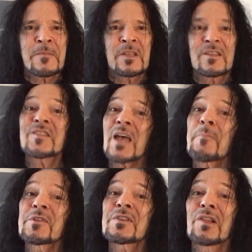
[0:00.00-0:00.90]
This
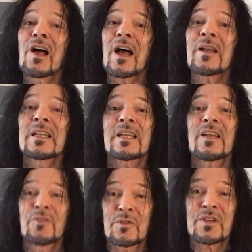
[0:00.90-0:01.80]
happens a lot,
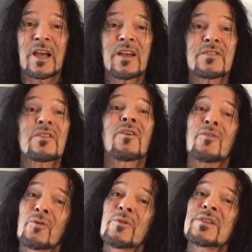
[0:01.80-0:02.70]
and those guys are
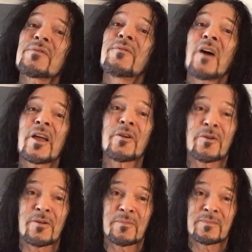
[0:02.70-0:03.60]
always
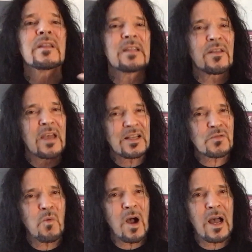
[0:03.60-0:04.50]
fired. Now that's
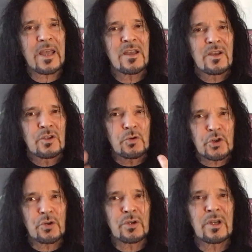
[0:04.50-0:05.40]
why you
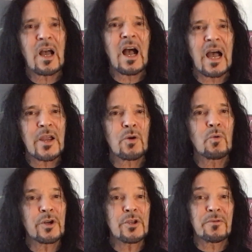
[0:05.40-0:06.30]
shouldn't hire
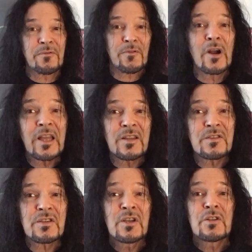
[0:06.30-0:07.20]
one of your
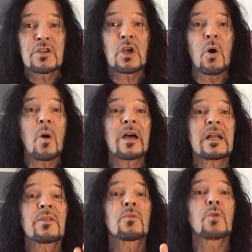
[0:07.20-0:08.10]
friends to go out
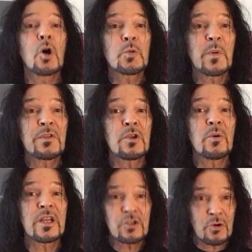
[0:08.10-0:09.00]
on the road with you
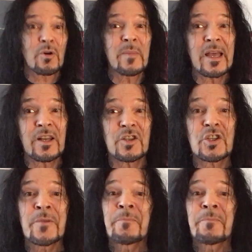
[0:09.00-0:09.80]
and tour manage,